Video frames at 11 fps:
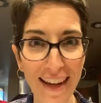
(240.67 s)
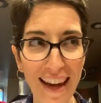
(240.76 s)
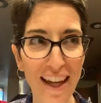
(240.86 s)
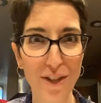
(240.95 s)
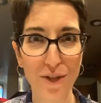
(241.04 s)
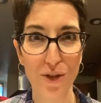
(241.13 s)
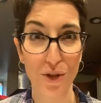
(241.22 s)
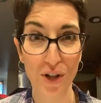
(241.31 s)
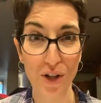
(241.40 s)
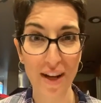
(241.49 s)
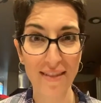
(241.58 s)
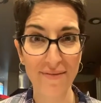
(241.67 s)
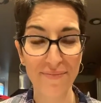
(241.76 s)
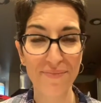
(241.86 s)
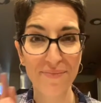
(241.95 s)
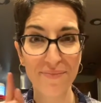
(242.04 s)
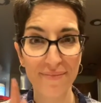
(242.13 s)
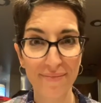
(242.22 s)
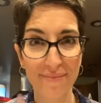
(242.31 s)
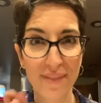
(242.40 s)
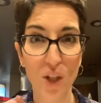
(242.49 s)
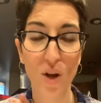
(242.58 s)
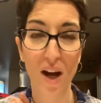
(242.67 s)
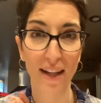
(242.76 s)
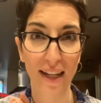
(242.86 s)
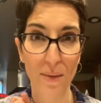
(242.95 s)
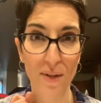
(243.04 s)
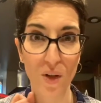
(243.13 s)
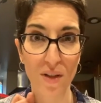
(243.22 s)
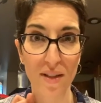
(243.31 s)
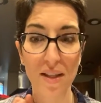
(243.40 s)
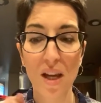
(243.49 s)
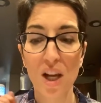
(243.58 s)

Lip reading: in your nutrition, you're not going to get results.